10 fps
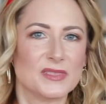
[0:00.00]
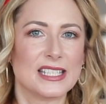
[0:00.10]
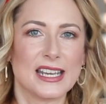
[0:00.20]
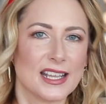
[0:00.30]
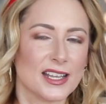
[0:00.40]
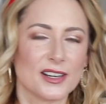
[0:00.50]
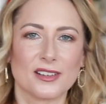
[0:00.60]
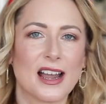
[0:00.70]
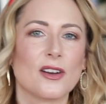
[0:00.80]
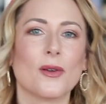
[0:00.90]
ding it
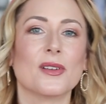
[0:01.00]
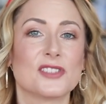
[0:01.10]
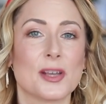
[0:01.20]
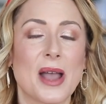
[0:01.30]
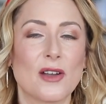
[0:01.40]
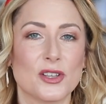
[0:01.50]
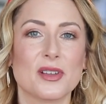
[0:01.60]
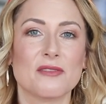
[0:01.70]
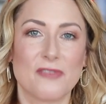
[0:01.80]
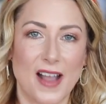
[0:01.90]
or I don't know, somehow you
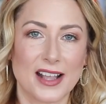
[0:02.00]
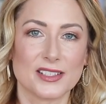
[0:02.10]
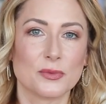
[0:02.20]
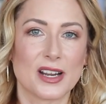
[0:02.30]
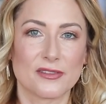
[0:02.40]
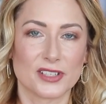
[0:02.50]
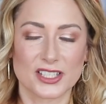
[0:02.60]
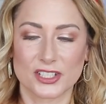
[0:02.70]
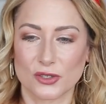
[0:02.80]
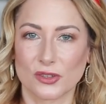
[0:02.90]
can find whatever it
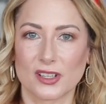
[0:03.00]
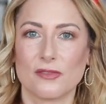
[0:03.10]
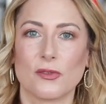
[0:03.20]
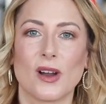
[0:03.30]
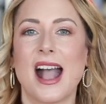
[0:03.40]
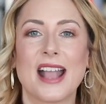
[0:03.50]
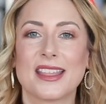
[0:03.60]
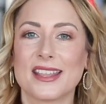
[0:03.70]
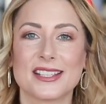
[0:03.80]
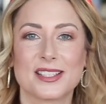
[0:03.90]
is that you're looking for. I
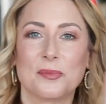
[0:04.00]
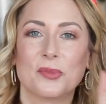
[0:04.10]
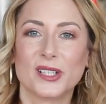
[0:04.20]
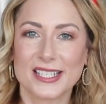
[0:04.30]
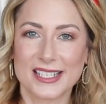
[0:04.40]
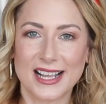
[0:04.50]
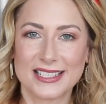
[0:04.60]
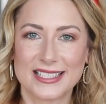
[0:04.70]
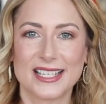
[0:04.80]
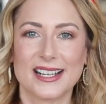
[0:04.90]
think it's a brilliant
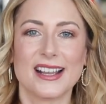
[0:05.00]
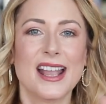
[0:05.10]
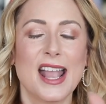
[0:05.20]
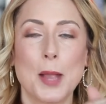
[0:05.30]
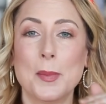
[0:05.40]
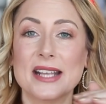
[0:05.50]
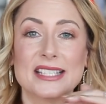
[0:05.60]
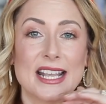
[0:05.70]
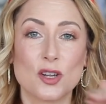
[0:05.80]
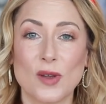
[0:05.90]
idea. It makes
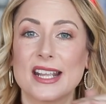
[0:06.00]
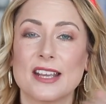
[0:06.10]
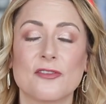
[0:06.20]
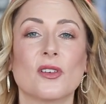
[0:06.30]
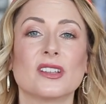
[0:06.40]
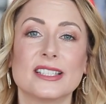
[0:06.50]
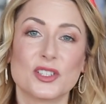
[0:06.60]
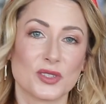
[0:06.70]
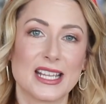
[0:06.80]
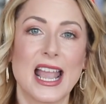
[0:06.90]
a great gift for
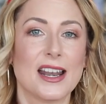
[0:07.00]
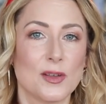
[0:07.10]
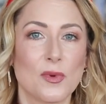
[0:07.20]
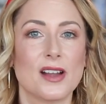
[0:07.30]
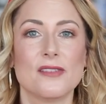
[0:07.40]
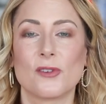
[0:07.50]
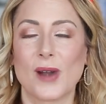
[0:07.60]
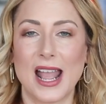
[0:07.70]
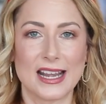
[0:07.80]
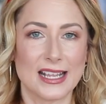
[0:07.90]
literally anyone
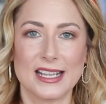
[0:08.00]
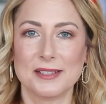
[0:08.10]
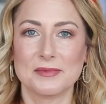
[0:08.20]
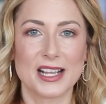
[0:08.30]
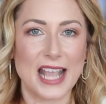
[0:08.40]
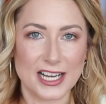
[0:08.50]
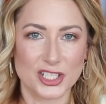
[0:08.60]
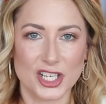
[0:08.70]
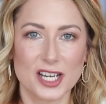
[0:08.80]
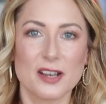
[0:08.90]
for any
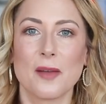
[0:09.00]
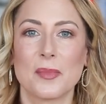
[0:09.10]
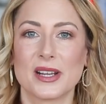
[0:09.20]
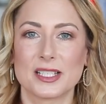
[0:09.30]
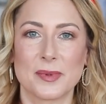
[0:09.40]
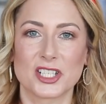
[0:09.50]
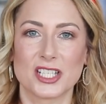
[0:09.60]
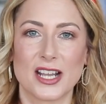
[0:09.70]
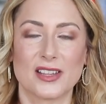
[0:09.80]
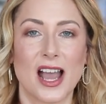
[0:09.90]
occasion, but
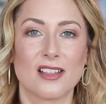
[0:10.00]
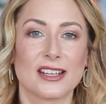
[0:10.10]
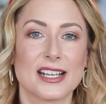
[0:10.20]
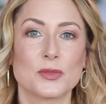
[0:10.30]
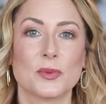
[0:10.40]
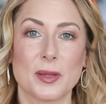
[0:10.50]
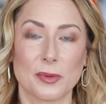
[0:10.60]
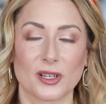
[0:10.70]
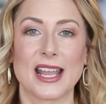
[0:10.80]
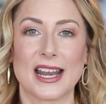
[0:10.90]
especially now in the holidays when
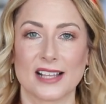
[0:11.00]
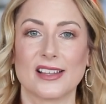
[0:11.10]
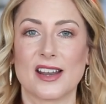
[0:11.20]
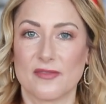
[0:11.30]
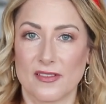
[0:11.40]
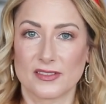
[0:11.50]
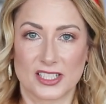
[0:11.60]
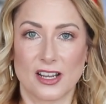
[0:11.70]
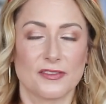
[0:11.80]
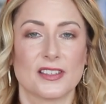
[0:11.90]
people are getting a lot of
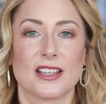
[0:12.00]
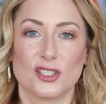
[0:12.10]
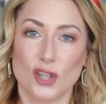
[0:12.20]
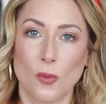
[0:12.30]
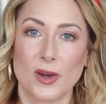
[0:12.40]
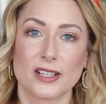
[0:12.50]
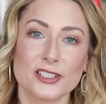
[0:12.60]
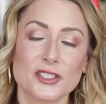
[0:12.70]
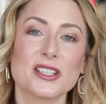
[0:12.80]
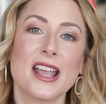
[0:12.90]
stuff that they don't want to
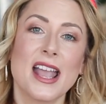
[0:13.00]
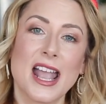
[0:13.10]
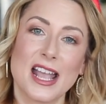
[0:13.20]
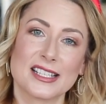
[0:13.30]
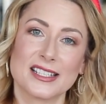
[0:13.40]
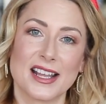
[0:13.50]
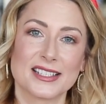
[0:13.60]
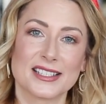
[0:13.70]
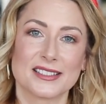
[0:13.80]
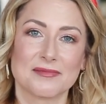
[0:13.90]
lose, it's a
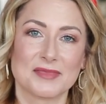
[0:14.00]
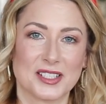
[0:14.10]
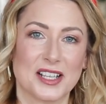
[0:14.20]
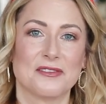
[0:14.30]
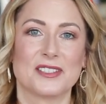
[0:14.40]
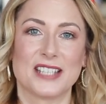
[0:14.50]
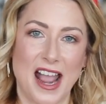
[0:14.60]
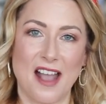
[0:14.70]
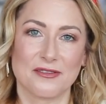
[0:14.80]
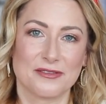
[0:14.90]
nice little gift to
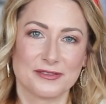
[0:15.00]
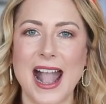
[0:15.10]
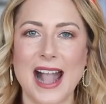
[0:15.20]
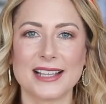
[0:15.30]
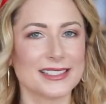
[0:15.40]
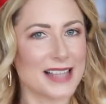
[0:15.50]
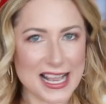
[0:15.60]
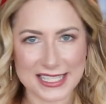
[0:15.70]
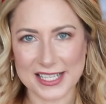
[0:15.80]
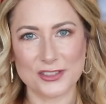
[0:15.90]
have. And the
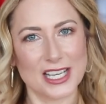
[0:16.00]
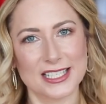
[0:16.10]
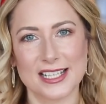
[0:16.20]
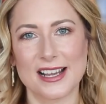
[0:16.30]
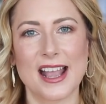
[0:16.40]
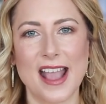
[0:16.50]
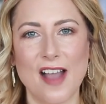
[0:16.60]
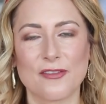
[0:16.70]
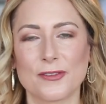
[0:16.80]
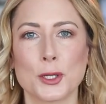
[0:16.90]
last gift idea I
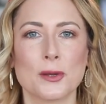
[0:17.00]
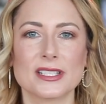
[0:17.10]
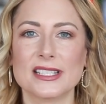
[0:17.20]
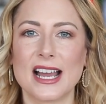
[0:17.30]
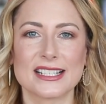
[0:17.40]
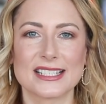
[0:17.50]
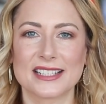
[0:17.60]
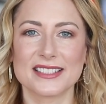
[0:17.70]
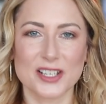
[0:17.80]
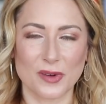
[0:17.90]
have for you is not
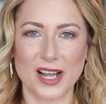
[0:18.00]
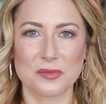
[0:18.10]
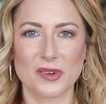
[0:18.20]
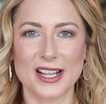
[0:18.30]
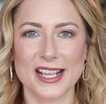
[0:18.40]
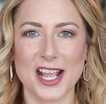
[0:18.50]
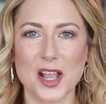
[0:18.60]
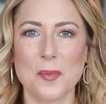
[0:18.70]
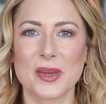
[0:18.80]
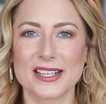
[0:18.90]
exactly
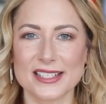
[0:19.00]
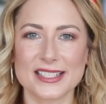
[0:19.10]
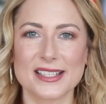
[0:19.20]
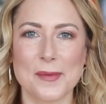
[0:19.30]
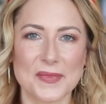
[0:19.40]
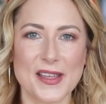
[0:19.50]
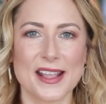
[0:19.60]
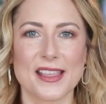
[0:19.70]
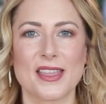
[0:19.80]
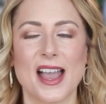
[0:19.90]
groundbreaking, but it is
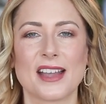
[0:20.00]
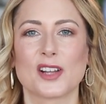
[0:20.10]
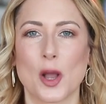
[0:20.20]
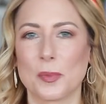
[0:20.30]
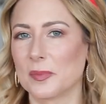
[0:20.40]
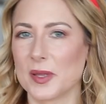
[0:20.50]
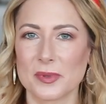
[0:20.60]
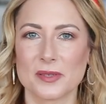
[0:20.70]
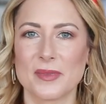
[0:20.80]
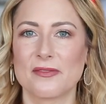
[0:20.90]
something that a couple
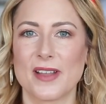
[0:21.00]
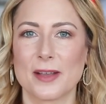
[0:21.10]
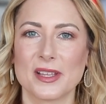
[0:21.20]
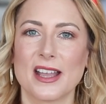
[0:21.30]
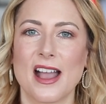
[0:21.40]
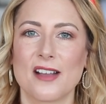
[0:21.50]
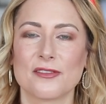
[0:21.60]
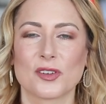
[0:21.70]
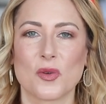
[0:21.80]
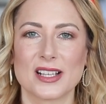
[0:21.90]
people in my family
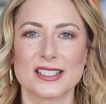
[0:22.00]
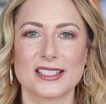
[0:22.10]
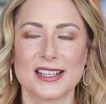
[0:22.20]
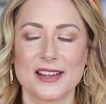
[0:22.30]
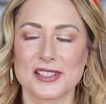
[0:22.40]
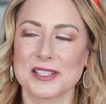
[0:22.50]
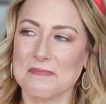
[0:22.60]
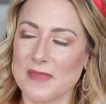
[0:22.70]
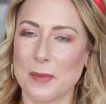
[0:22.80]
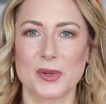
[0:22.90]
have requested. I was like,
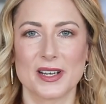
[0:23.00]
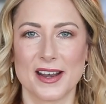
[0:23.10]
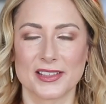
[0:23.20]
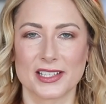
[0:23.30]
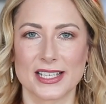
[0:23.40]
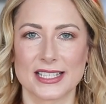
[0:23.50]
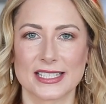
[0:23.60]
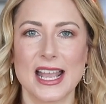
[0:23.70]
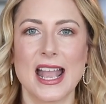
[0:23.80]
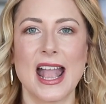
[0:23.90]
I'm putting it on the
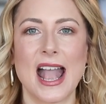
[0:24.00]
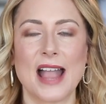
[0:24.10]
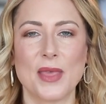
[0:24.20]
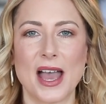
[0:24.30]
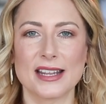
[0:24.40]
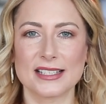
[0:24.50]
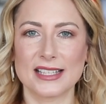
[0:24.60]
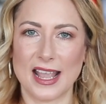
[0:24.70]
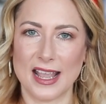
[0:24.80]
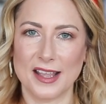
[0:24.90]
list. And that is
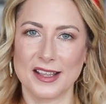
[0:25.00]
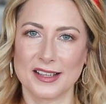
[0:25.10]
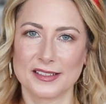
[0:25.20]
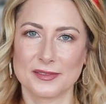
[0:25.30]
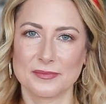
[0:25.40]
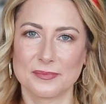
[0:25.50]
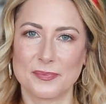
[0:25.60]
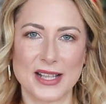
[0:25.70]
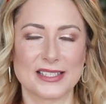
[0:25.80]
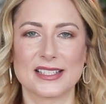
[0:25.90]
a
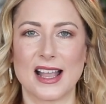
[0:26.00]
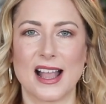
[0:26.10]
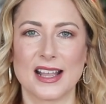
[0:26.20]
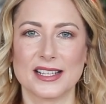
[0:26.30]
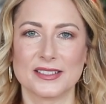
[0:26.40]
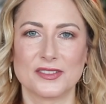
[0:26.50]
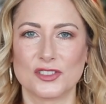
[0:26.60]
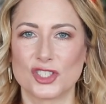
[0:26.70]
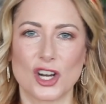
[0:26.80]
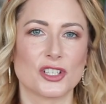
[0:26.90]
bedside
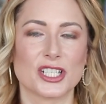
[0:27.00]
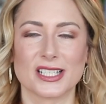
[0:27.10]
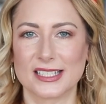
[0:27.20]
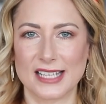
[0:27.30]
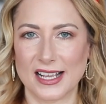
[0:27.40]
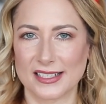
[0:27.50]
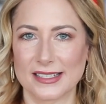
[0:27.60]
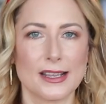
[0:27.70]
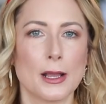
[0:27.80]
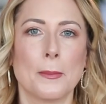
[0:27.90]
charging
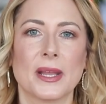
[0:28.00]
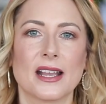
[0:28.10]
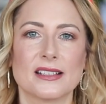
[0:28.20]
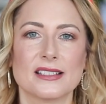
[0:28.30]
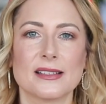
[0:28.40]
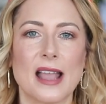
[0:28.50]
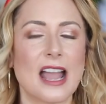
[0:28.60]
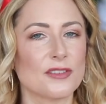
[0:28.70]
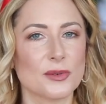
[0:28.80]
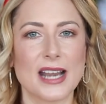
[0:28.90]
stand because
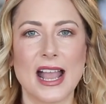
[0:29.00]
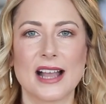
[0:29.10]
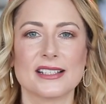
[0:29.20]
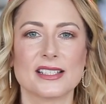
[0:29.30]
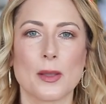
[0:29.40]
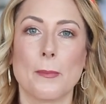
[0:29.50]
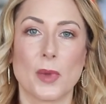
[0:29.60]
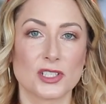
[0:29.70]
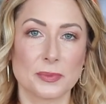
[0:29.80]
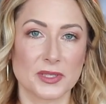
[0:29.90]
everyone has
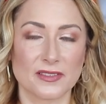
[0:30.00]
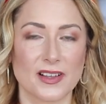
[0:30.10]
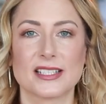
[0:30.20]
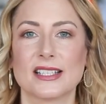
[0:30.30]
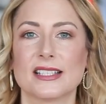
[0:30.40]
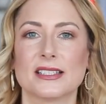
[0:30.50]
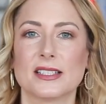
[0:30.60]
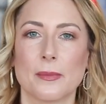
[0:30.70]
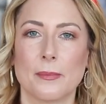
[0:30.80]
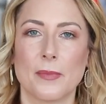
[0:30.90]
multiple
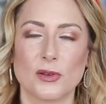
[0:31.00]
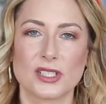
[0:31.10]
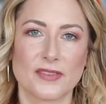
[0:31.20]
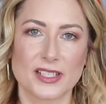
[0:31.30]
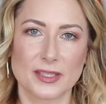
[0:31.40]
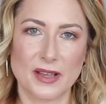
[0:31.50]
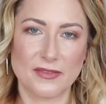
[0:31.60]
devices. Most of us in my